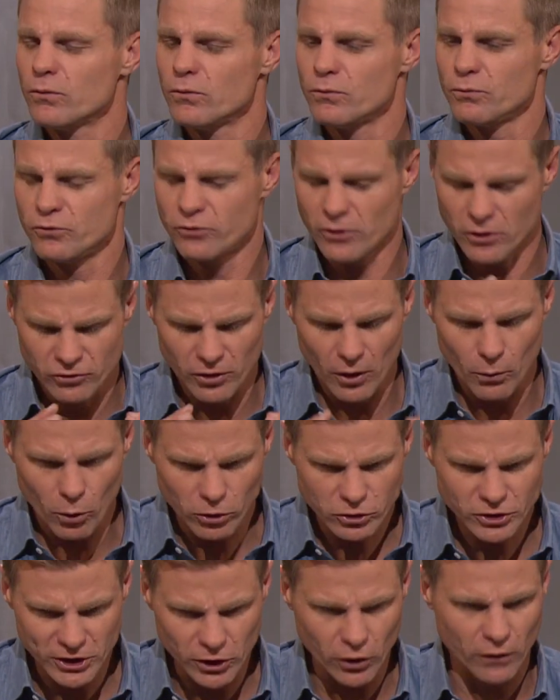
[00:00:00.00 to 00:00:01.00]
So
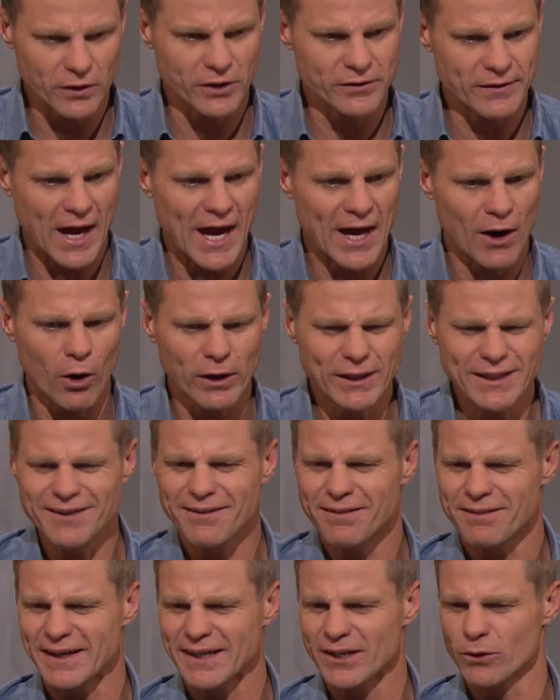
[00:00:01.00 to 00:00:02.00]
watching on the day, I
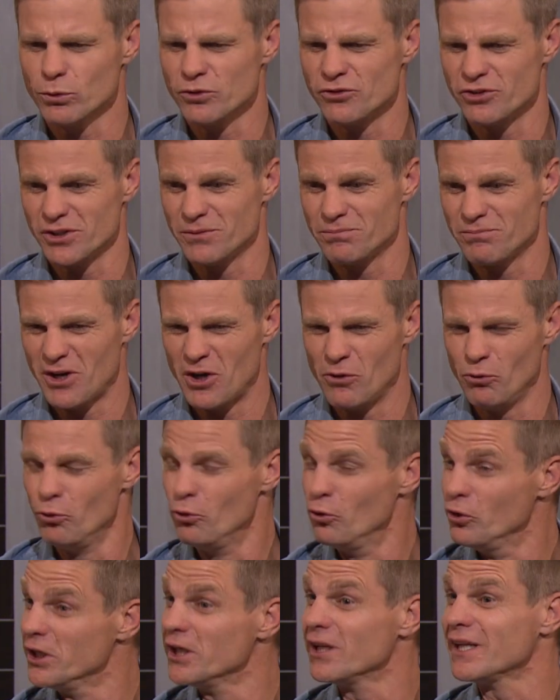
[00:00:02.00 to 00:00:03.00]
didn't think it was a
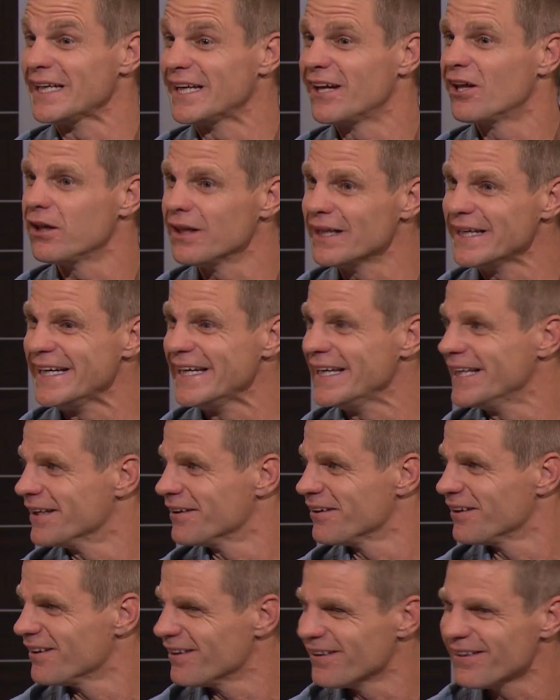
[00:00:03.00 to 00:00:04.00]
really clear
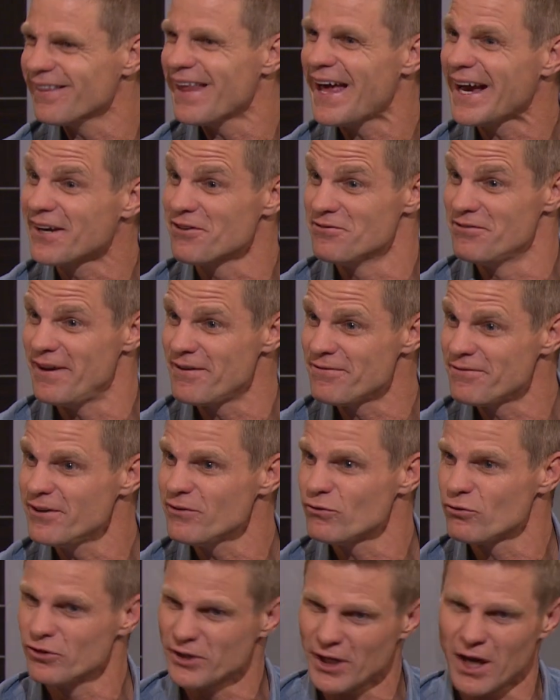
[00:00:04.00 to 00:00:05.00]
lack of
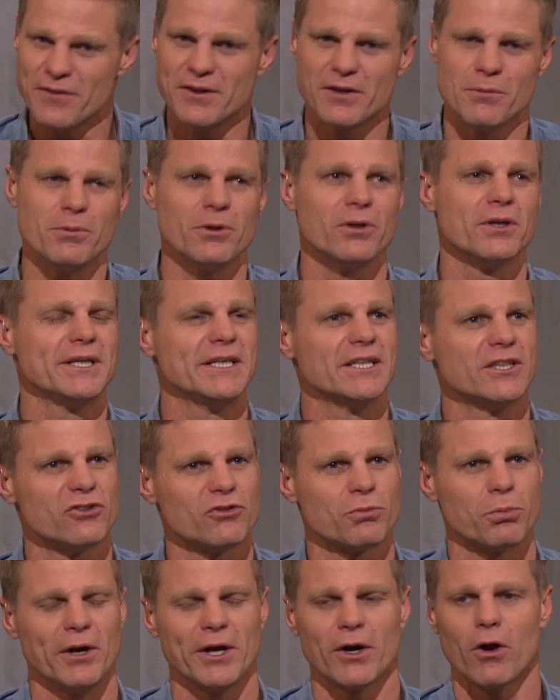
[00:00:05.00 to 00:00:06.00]
effort, you know, the ability to
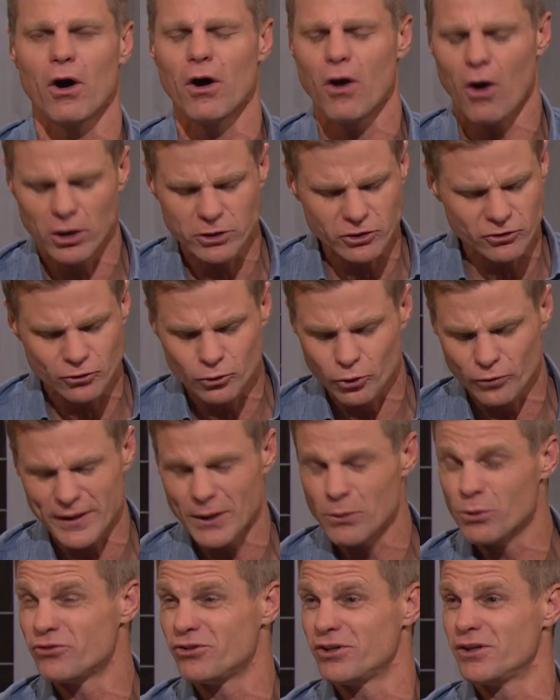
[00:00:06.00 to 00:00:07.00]
spread. I just thought
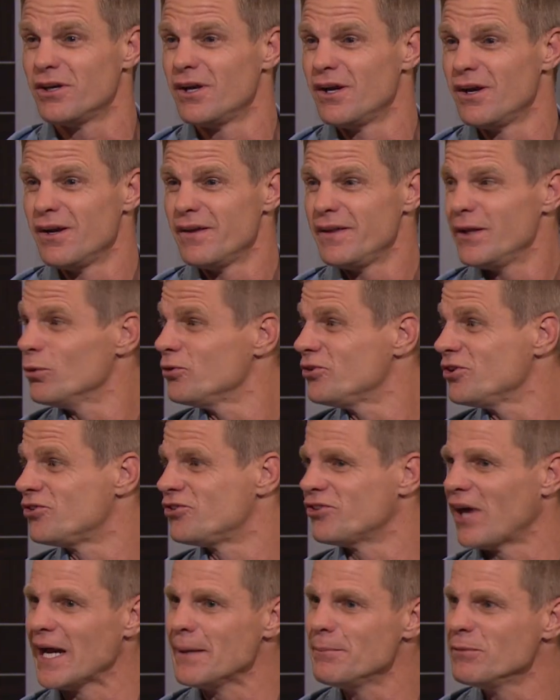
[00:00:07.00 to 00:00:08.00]
there was a
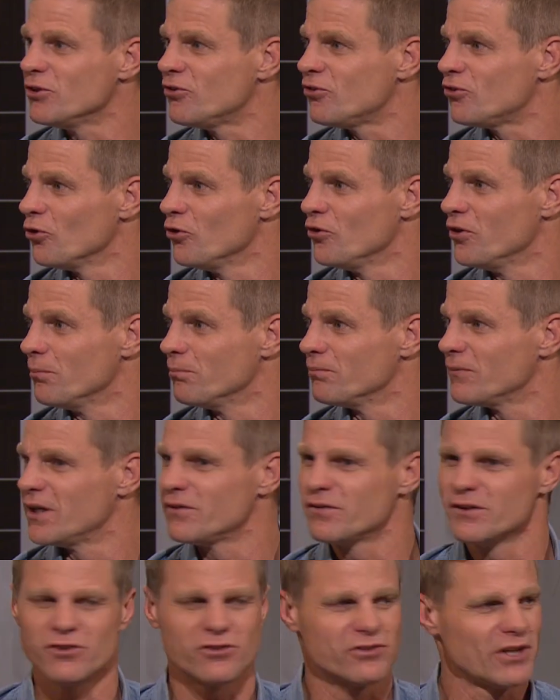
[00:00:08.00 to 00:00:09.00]
sameness to them,
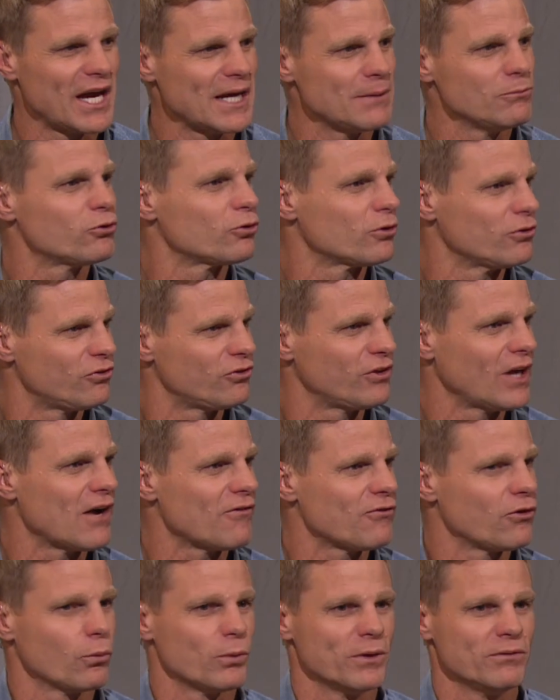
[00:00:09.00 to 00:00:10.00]
the same sort of
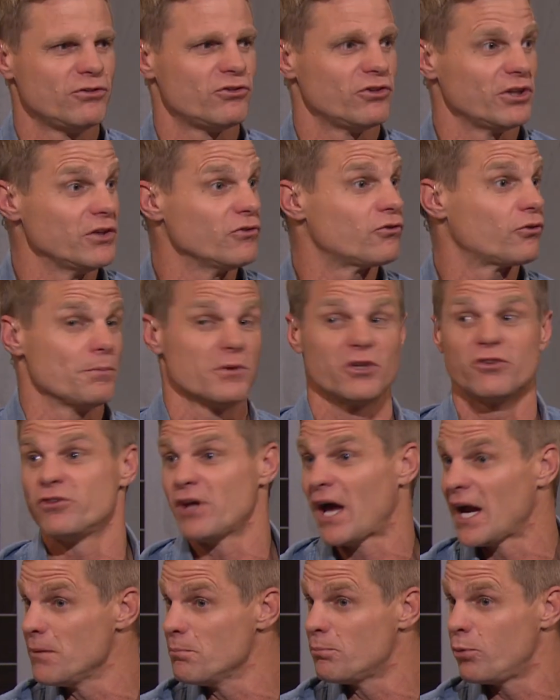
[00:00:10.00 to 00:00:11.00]
stuff that we've seen from the
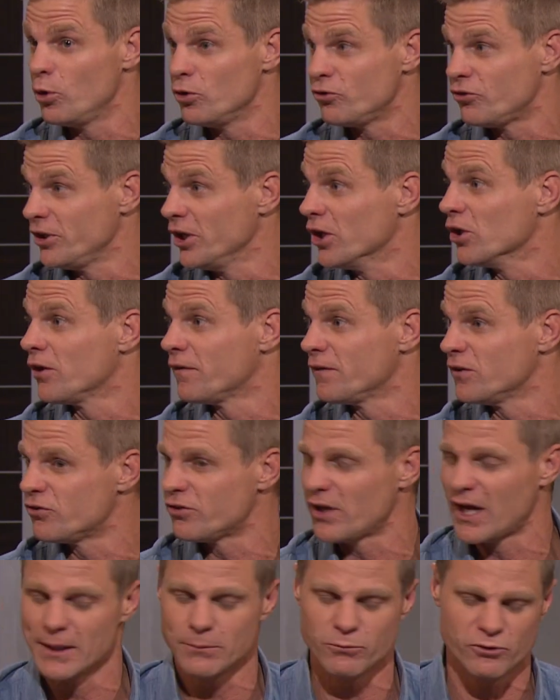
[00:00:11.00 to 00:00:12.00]
same personnel and the
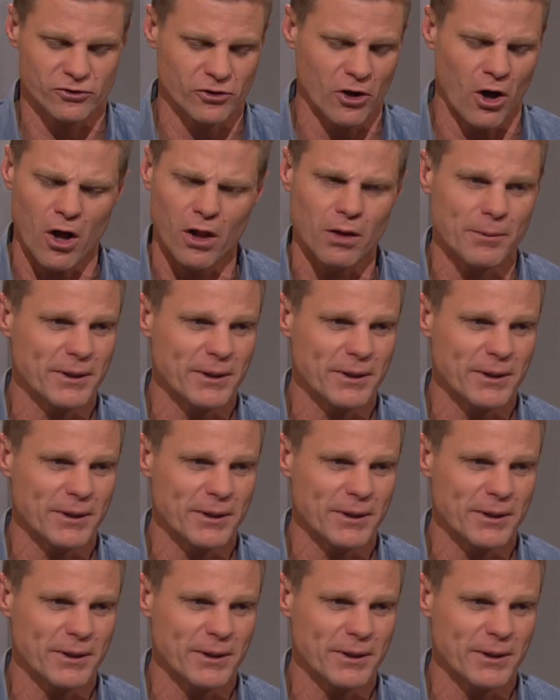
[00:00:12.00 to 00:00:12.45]
same style.